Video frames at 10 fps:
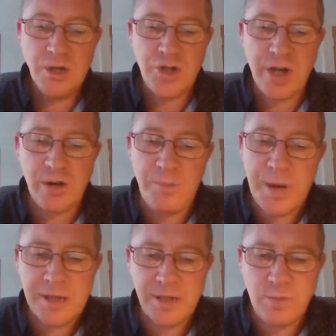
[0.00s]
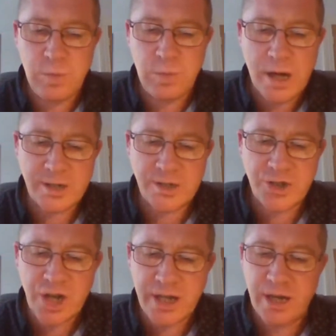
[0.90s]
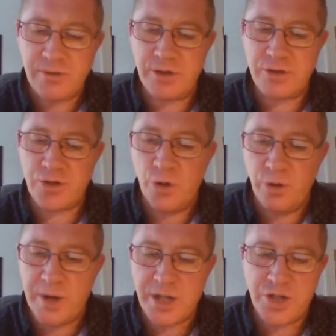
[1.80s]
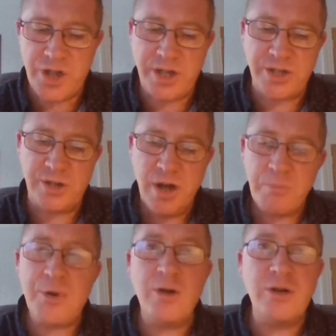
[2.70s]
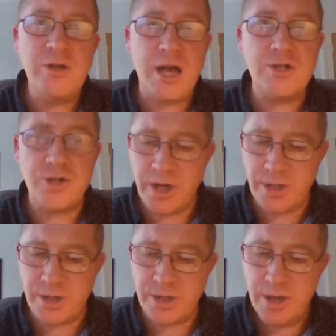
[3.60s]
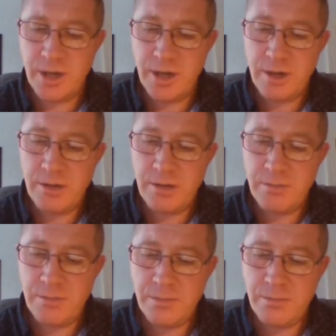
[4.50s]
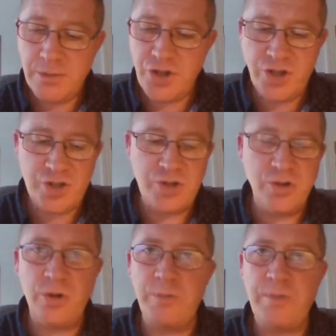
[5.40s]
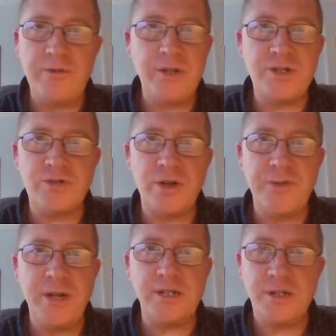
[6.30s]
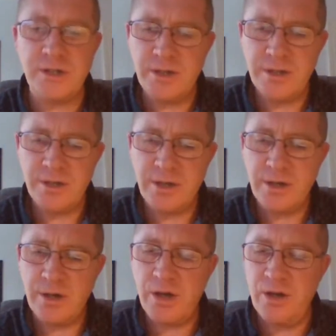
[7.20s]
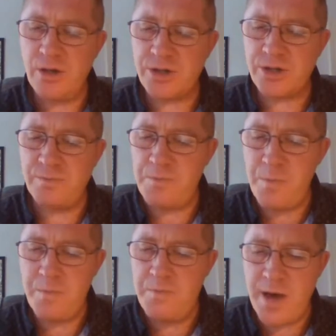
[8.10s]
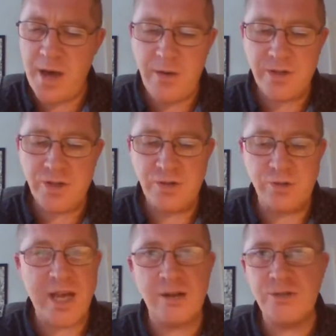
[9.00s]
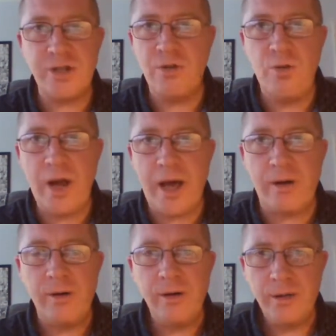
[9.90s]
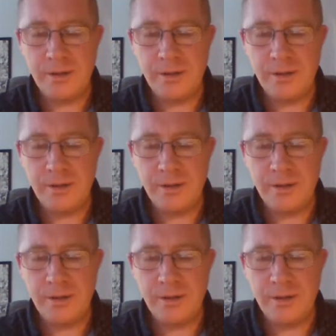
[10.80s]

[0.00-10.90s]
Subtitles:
She had on a battered waxed jacket and torn muddy jeans and broken down trainers, and she soared above her scruffiness. Her looks and bearing sort of cancelled it all out.